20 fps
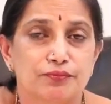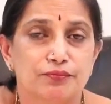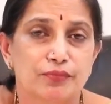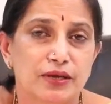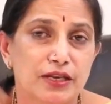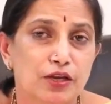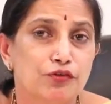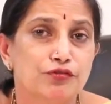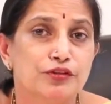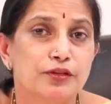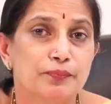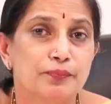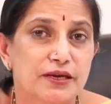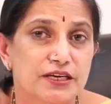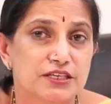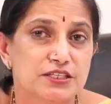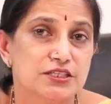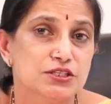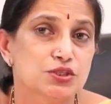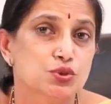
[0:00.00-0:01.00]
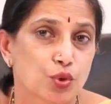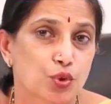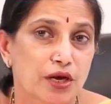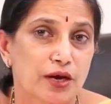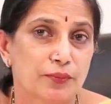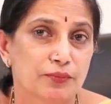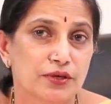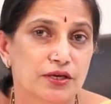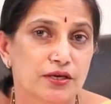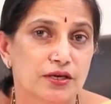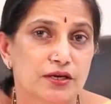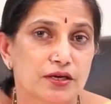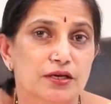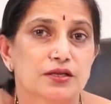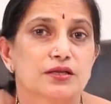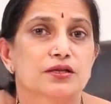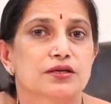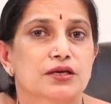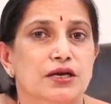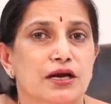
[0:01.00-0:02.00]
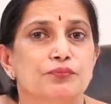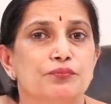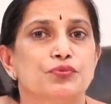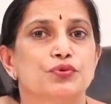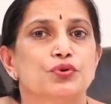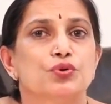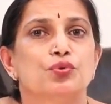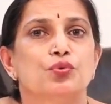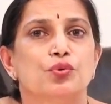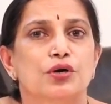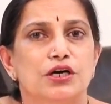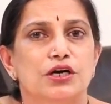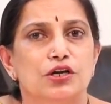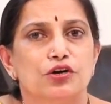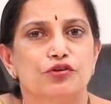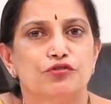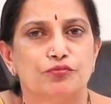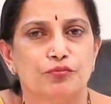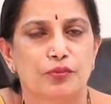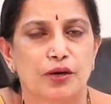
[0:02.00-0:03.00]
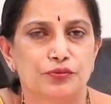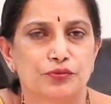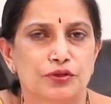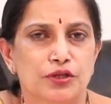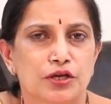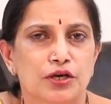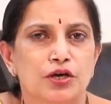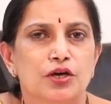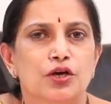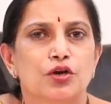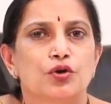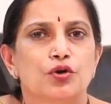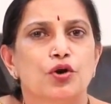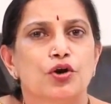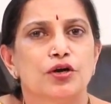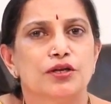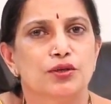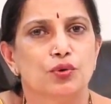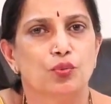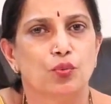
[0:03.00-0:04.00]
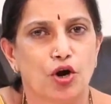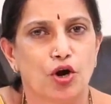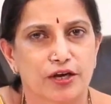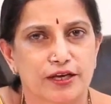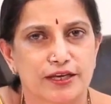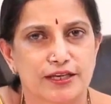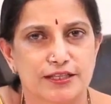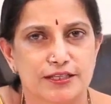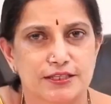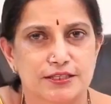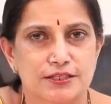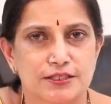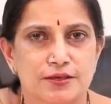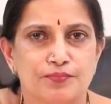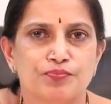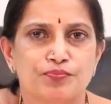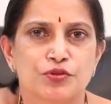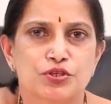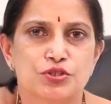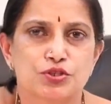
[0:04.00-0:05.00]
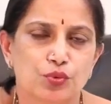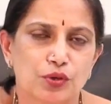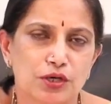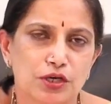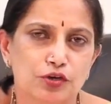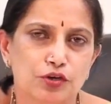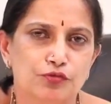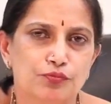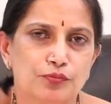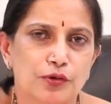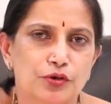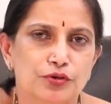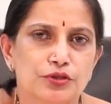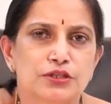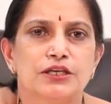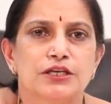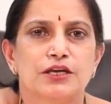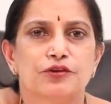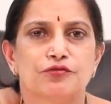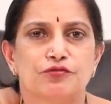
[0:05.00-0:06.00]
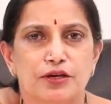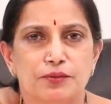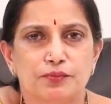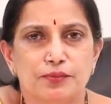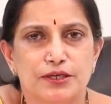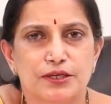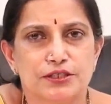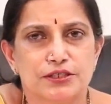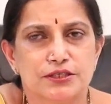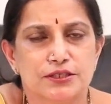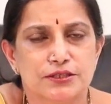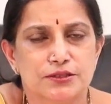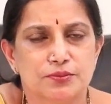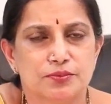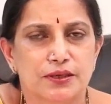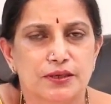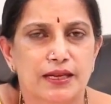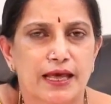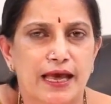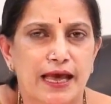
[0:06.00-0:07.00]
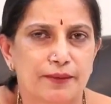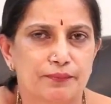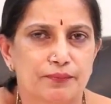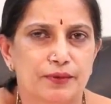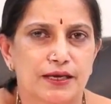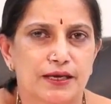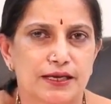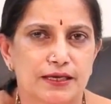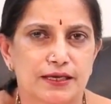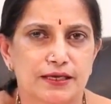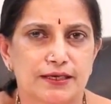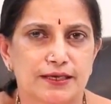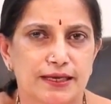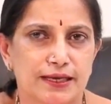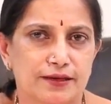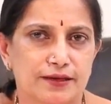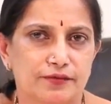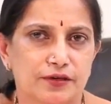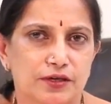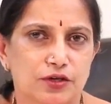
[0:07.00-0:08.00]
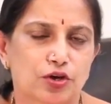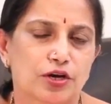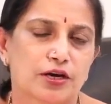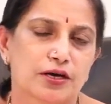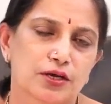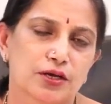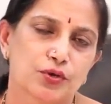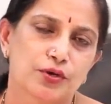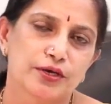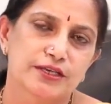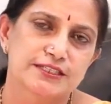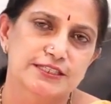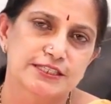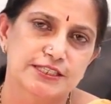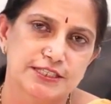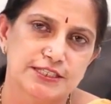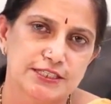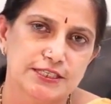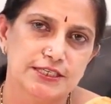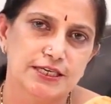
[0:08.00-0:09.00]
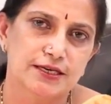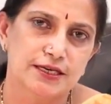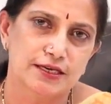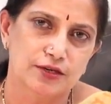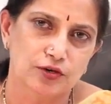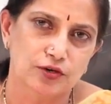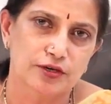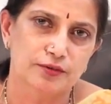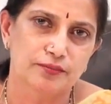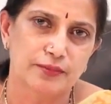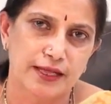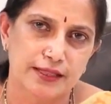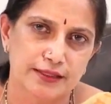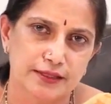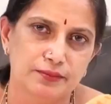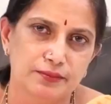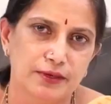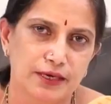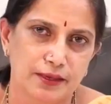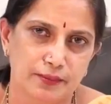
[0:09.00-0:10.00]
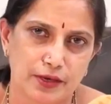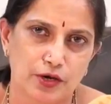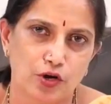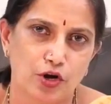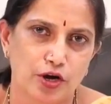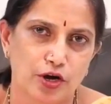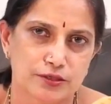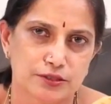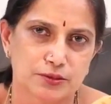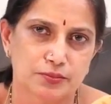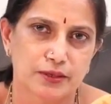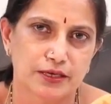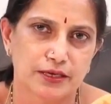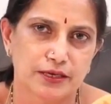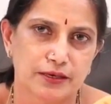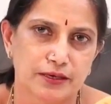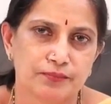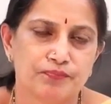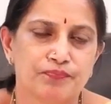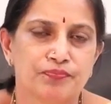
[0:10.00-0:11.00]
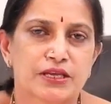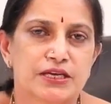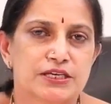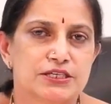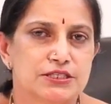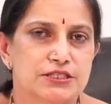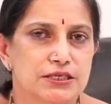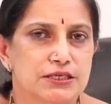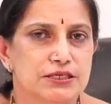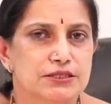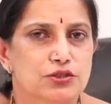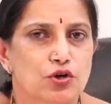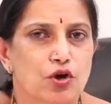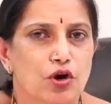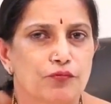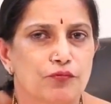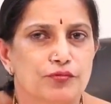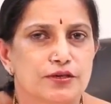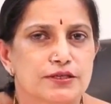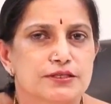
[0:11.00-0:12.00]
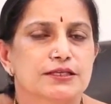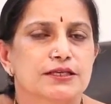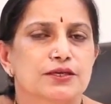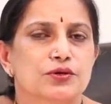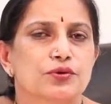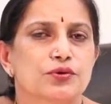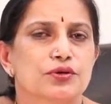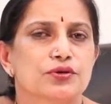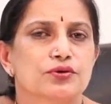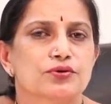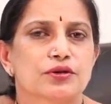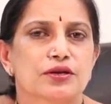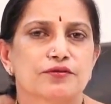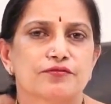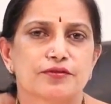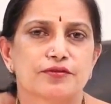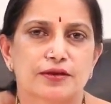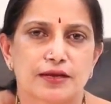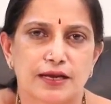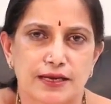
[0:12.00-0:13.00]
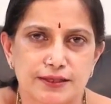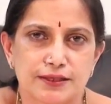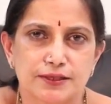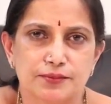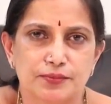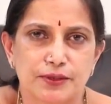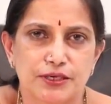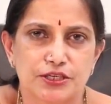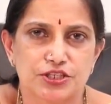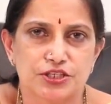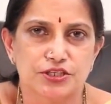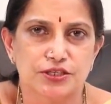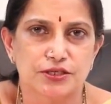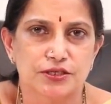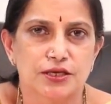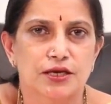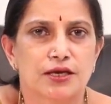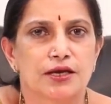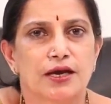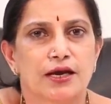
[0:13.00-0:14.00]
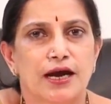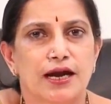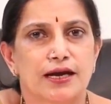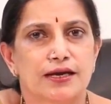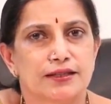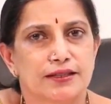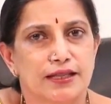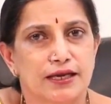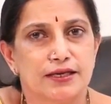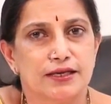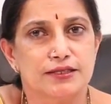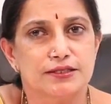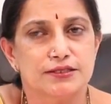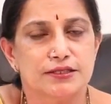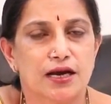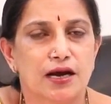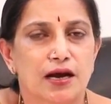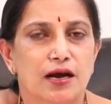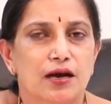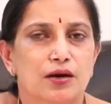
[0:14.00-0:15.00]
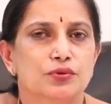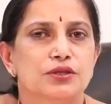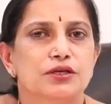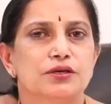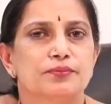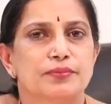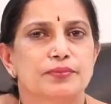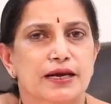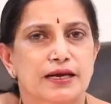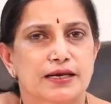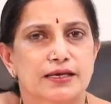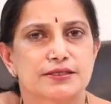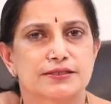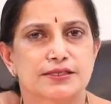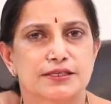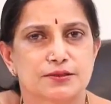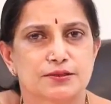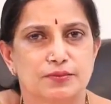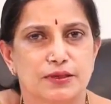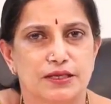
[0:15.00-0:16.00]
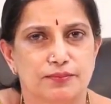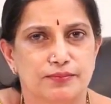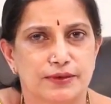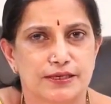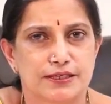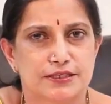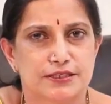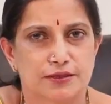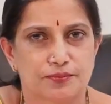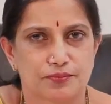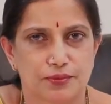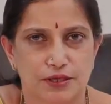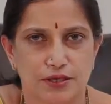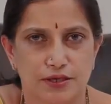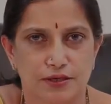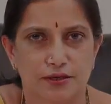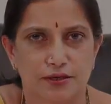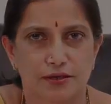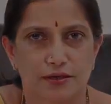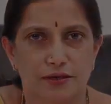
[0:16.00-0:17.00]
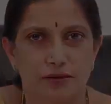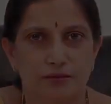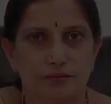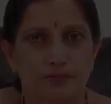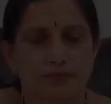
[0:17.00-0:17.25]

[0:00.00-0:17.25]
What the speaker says: many of the patients who come here come through word of mouth, not the walk-ins. So word of mouth, if one patient has been happy getting delivered or undergoing surgery at Dr. Malathi Manipal Hospital, she is obviously going to refer another patient, and that is how the practice has been built up here.